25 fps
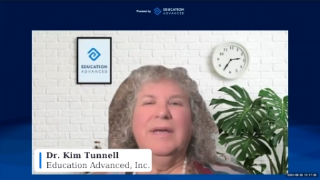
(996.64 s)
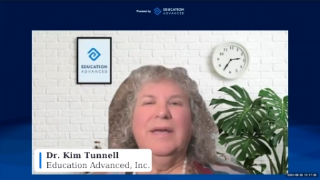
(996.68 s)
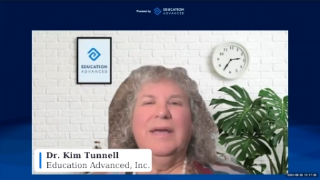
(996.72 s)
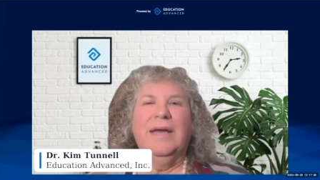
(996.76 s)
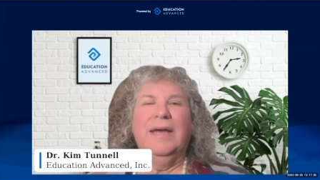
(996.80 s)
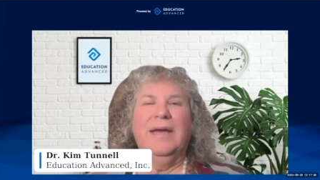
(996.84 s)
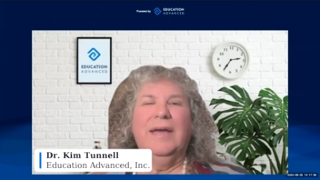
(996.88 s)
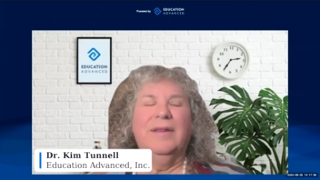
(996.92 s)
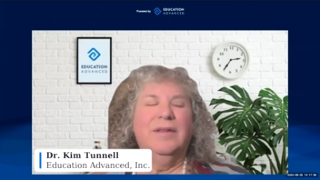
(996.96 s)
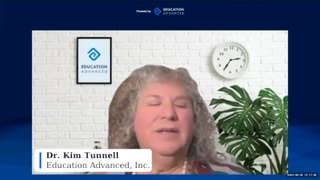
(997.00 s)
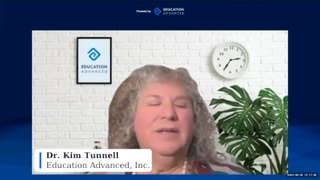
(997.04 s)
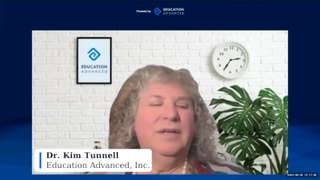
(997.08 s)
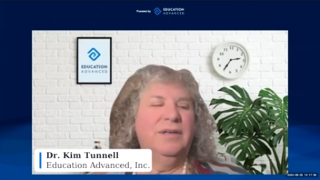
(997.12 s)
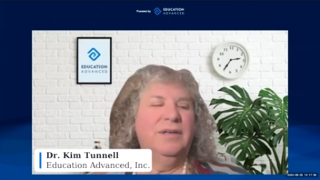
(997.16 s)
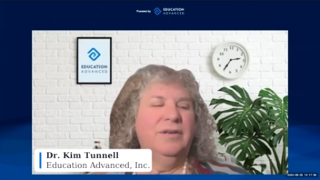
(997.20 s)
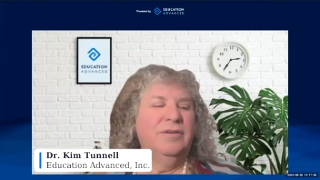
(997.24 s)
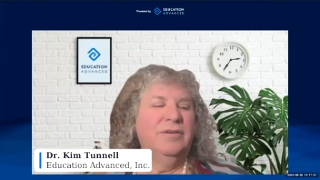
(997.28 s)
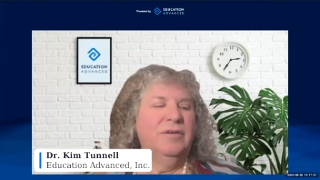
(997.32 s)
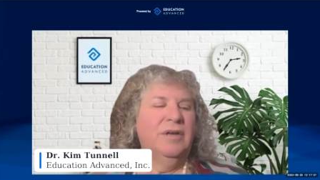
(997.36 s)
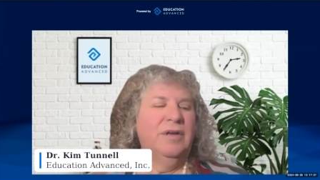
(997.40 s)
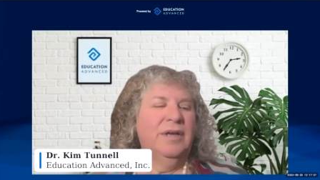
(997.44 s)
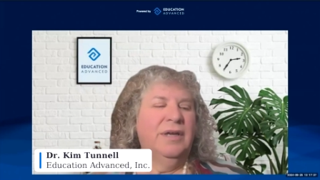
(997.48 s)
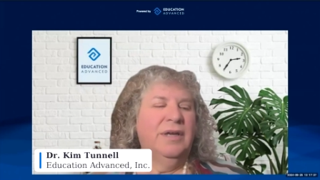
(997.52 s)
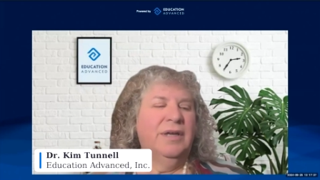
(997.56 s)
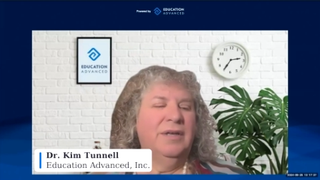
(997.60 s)
and then
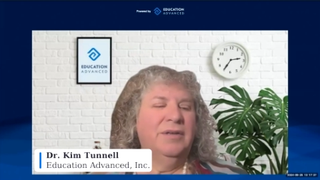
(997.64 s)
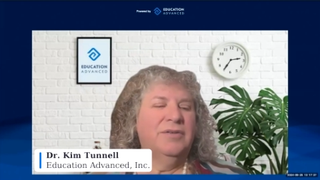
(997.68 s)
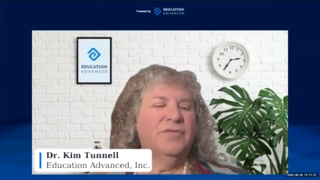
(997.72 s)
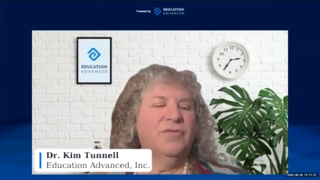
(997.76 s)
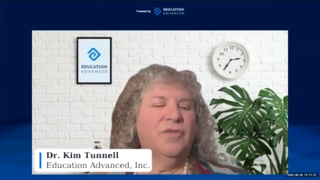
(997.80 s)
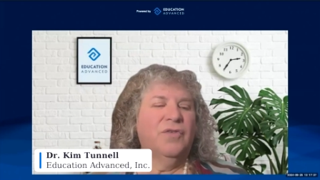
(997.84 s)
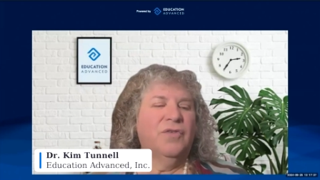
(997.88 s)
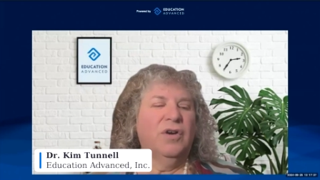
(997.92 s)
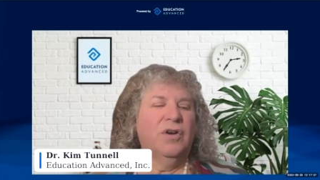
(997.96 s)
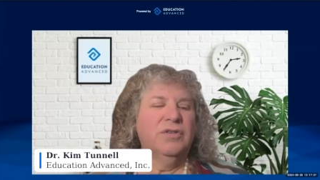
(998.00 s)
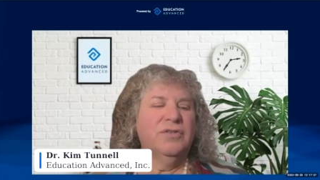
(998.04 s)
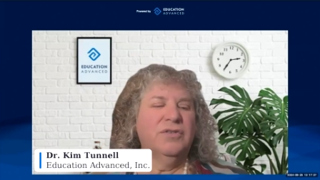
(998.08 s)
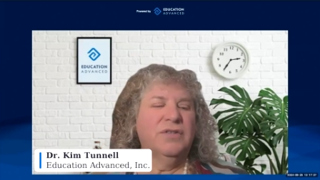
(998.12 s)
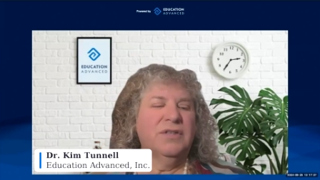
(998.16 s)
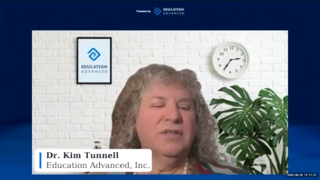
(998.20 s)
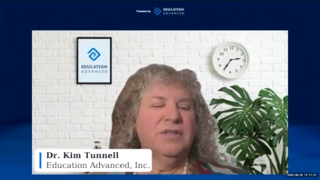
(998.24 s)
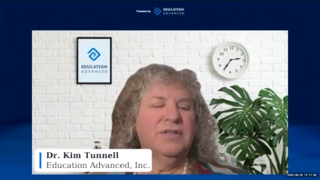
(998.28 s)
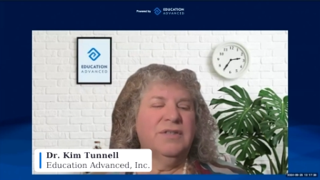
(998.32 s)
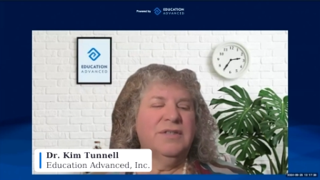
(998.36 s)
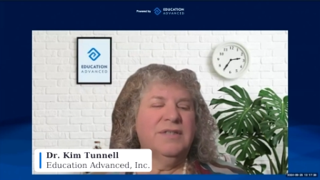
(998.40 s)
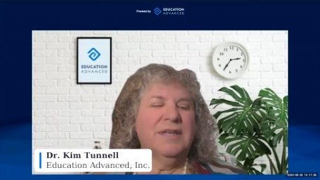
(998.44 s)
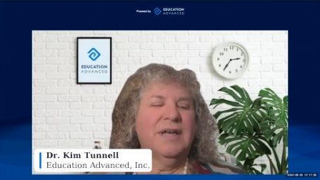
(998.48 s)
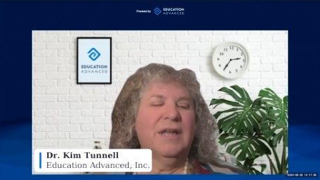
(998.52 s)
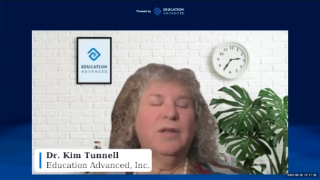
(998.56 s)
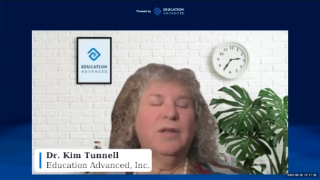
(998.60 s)
as far as the
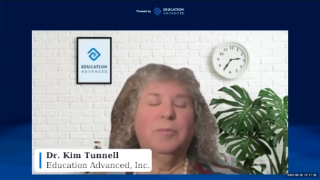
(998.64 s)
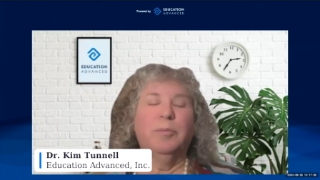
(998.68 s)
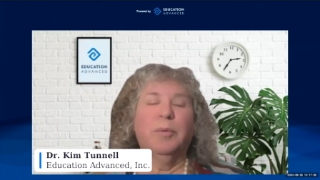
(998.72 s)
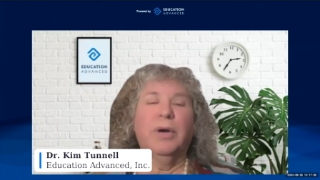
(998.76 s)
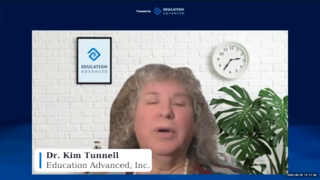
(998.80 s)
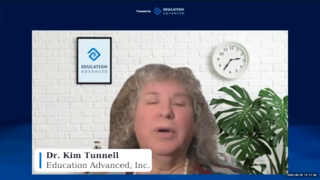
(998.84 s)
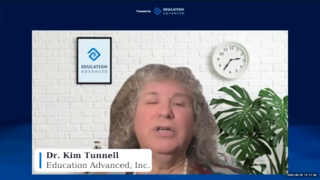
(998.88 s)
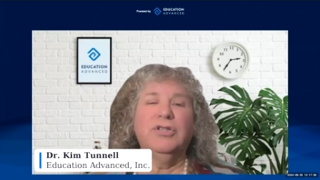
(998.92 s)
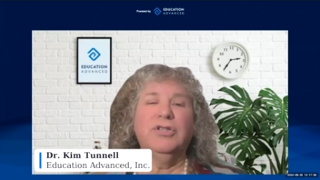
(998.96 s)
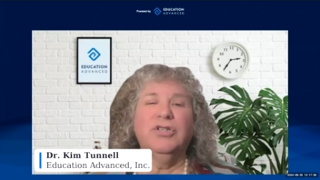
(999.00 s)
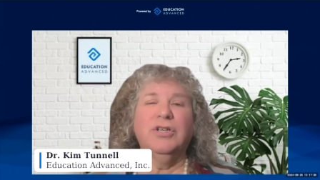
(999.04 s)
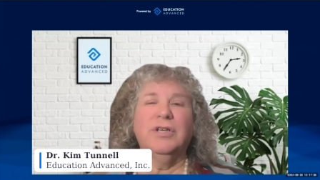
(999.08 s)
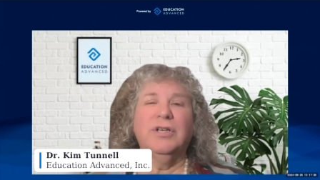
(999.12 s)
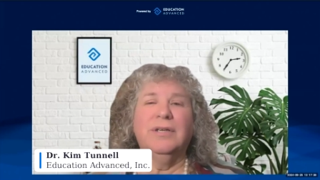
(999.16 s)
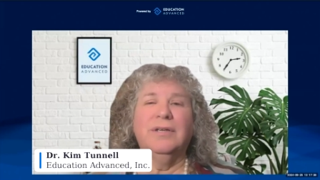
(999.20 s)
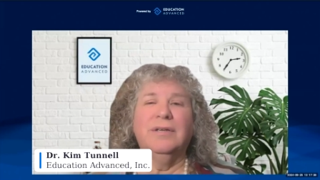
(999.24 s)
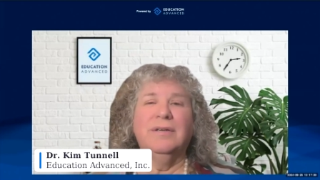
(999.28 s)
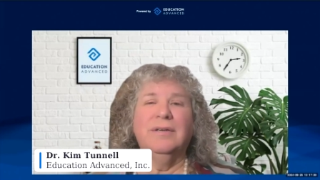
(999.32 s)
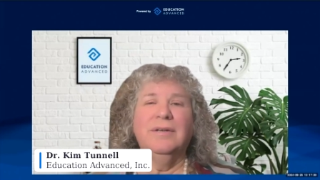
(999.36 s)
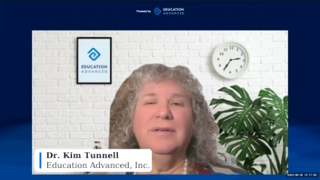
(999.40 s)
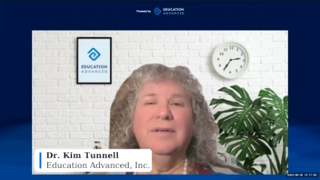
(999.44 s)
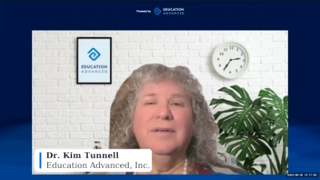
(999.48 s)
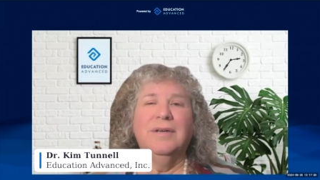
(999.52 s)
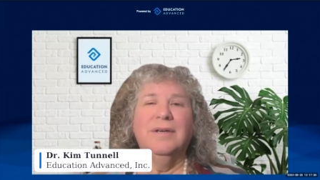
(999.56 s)
celebration